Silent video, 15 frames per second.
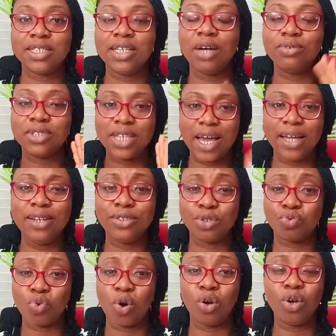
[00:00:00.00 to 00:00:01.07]
Now that is
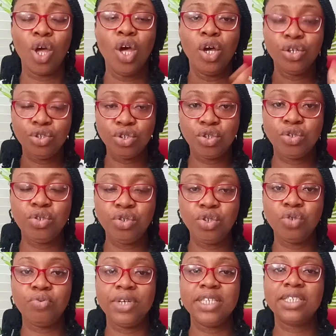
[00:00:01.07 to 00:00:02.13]
wrong. You shouldn't
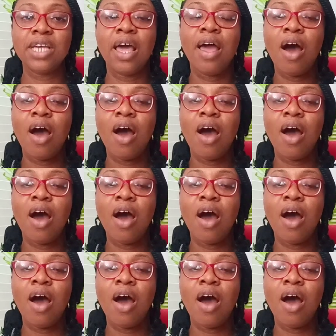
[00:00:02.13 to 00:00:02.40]
do it.